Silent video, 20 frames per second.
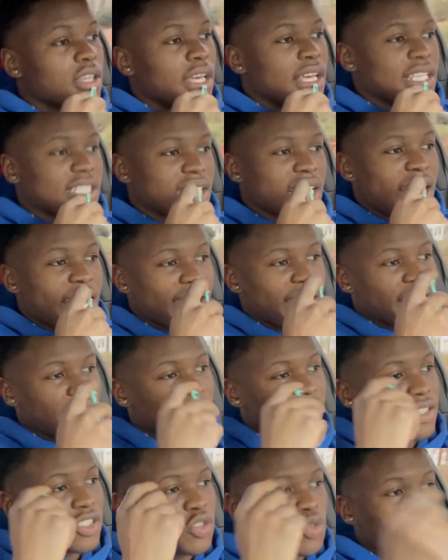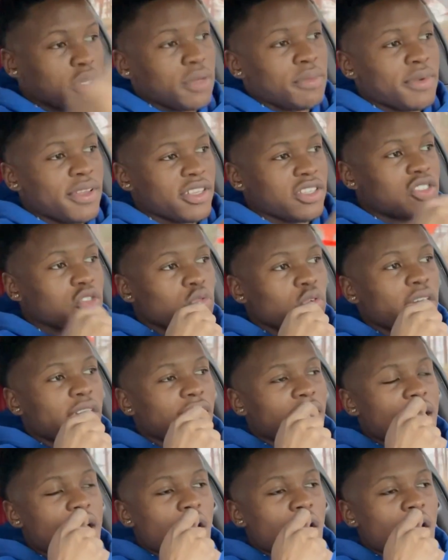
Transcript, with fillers: is like 20 minutes away.